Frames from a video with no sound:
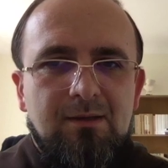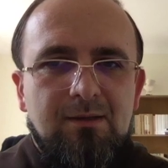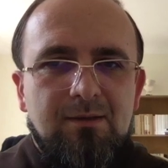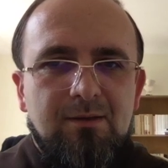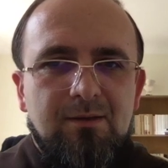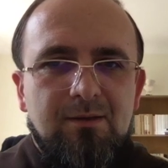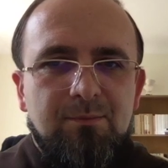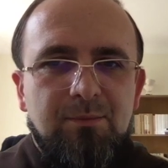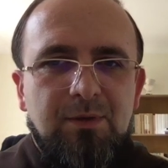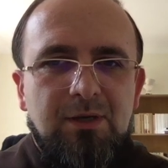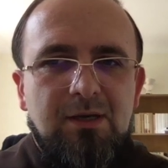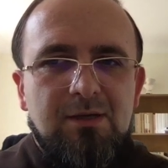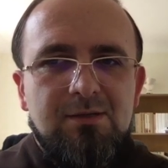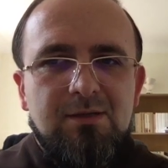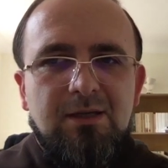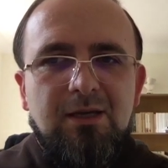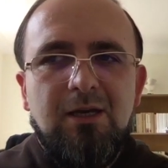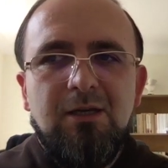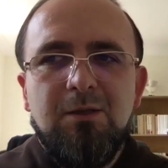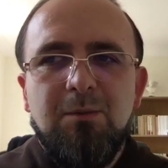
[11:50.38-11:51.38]
uh, because the
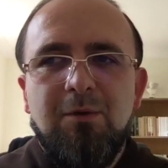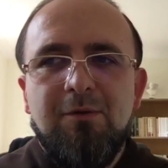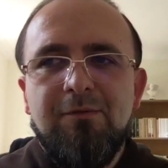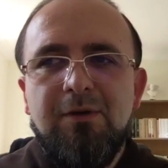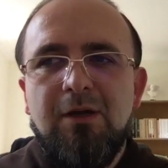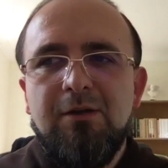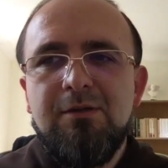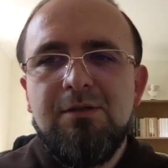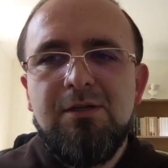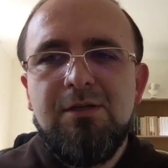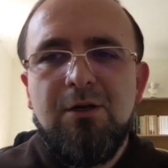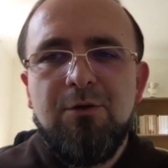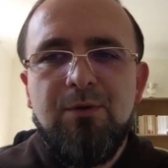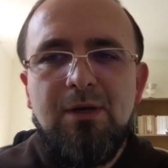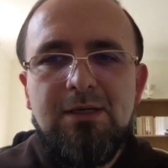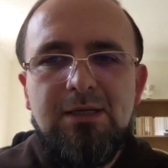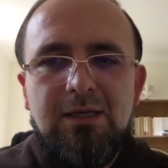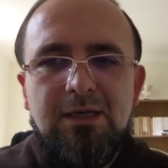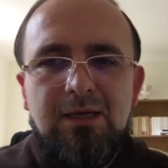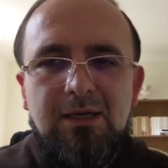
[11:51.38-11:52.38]
kingdom of God is
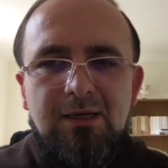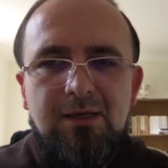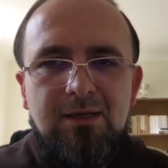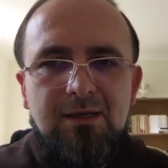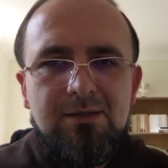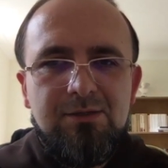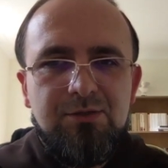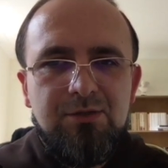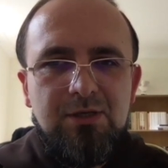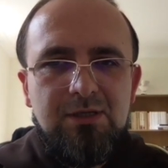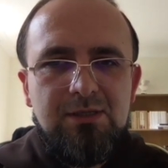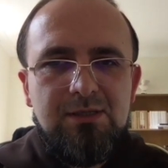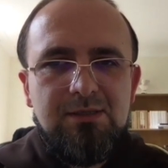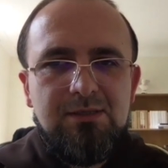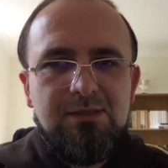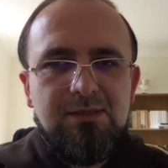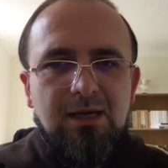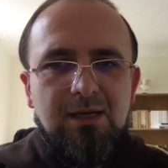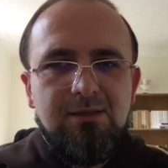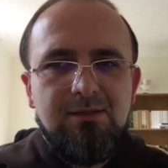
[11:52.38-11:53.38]
already here, as Jesus
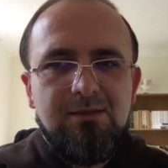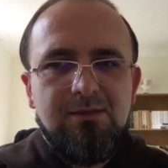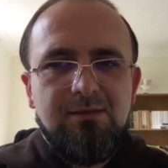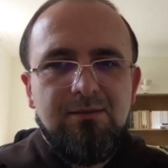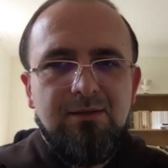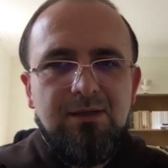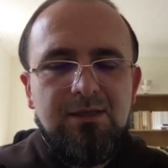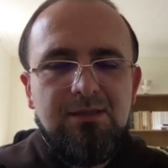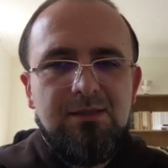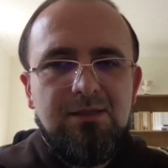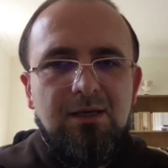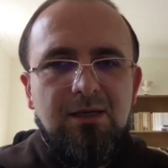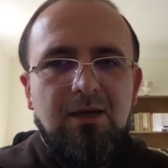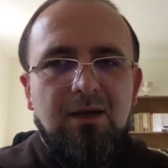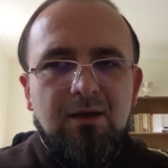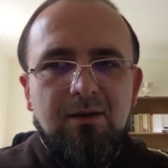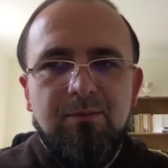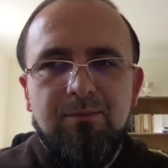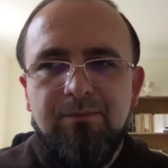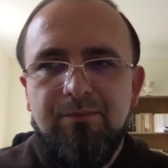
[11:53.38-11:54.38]
says. It's
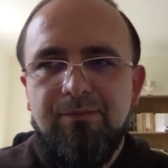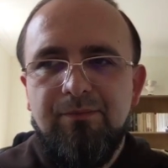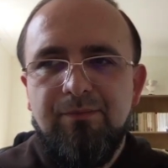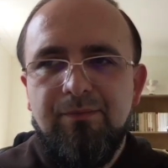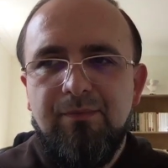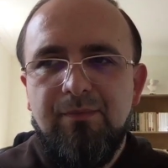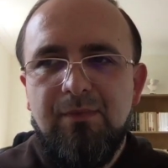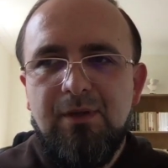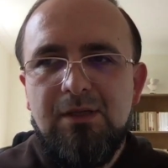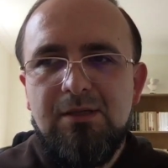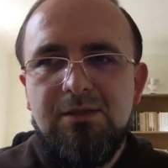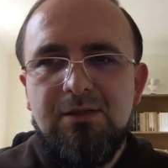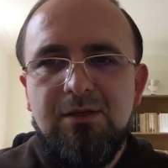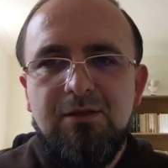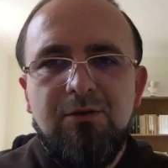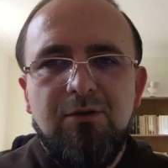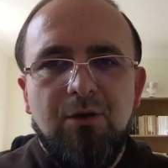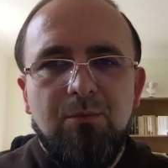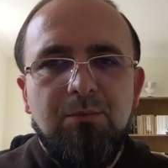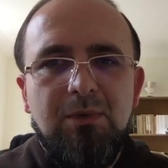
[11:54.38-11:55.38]
here, it's in
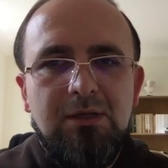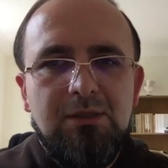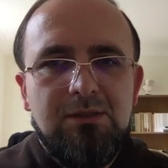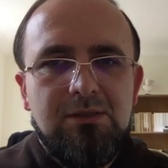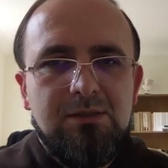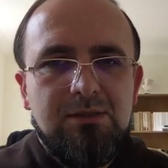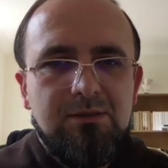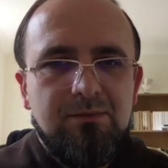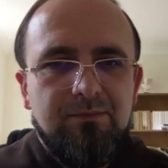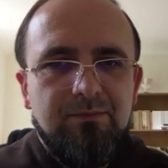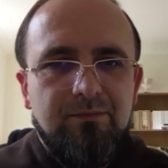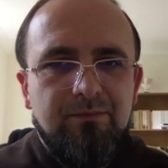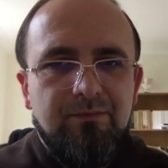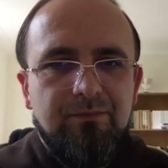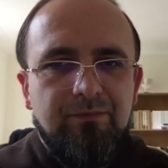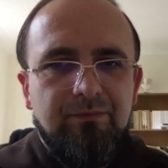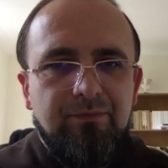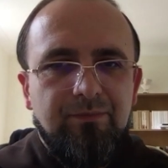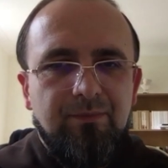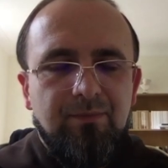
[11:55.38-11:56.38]
your midst,
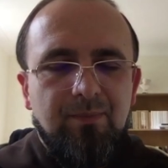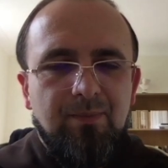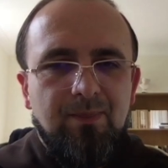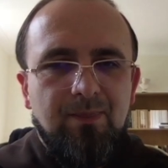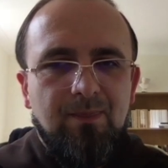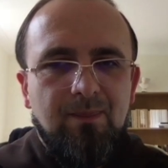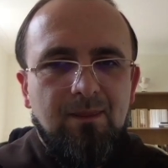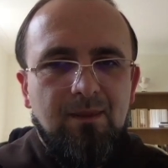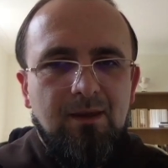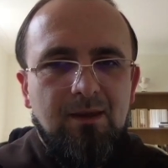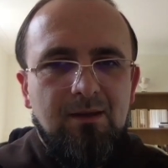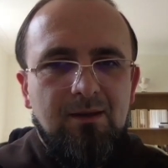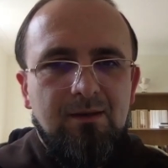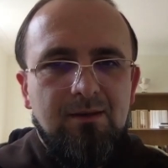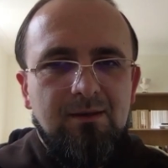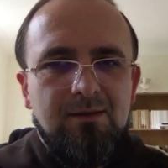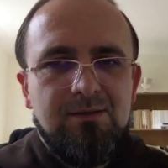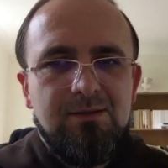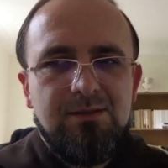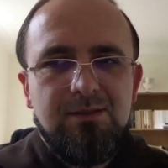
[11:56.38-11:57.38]

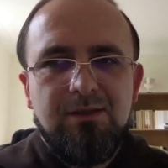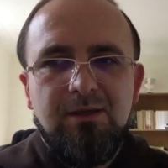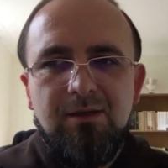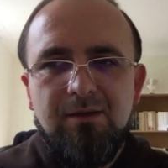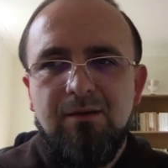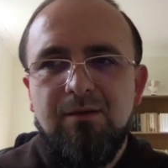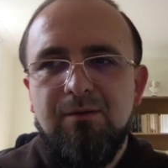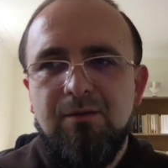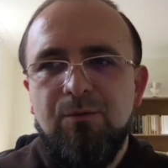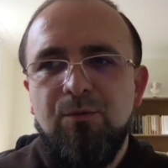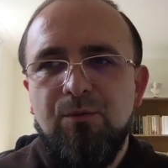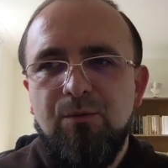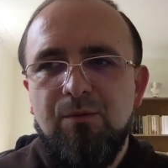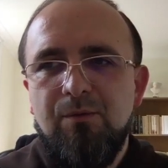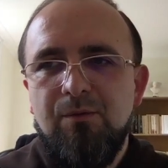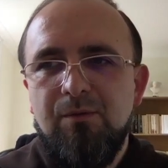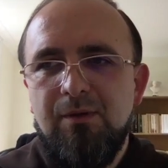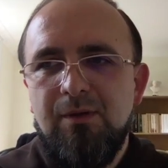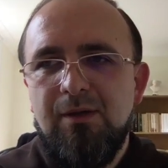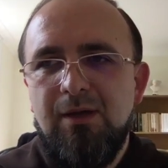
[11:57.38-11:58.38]
it's
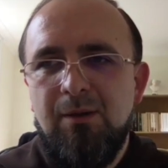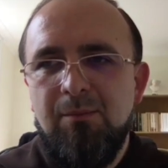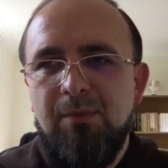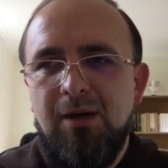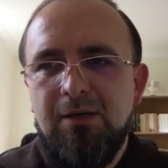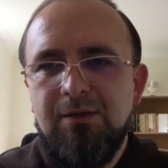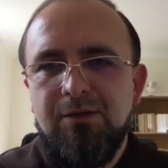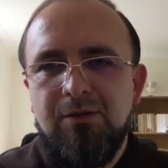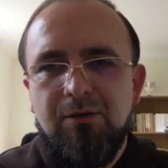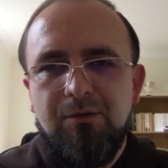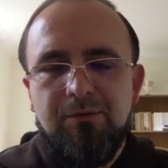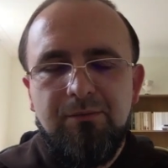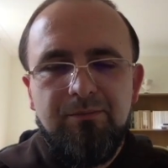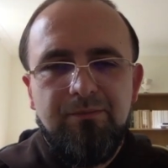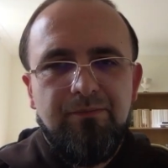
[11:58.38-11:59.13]
among you.